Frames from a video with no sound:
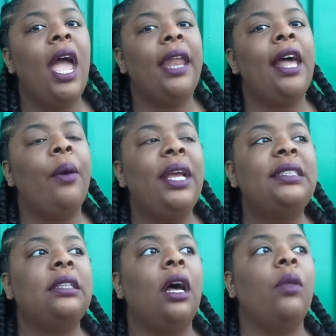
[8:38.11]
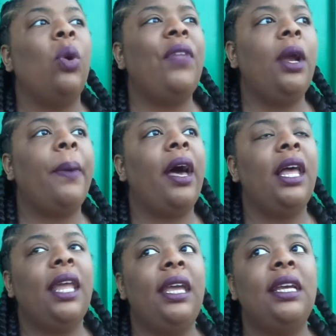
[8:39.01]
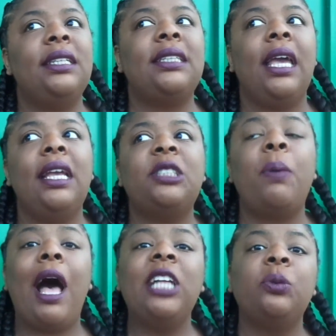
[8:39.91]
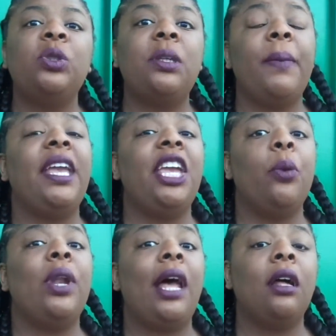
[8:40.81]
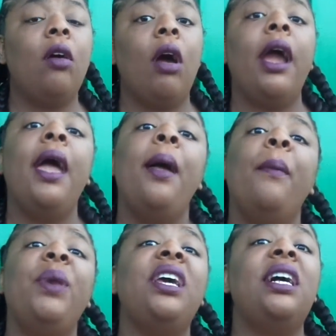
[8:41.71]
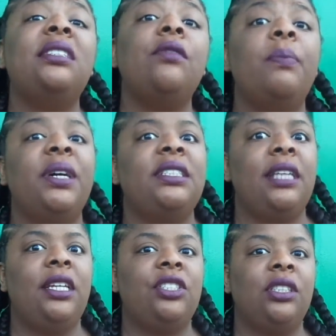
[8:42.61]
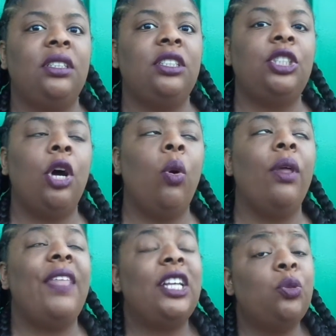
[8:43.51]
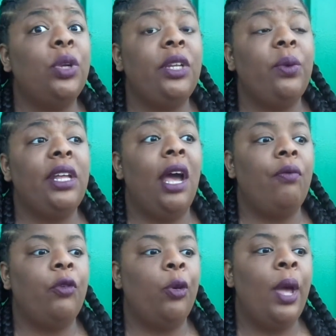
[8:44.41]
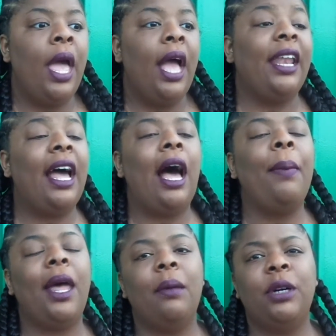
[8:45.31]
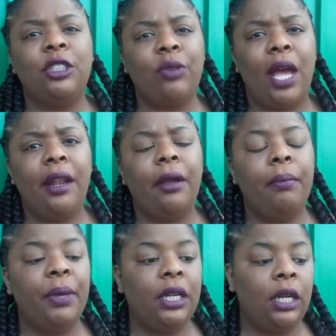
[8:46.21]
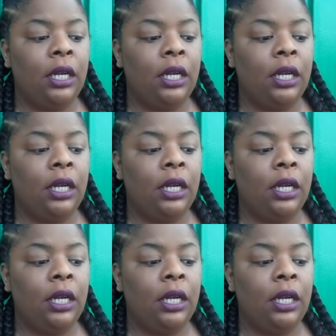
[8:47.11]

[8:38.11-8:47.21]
Now, it's one thing about LA is it's possible to make it here without a car because of the bus station. So that's really, really helpful. Now, I'm not a bus rider, but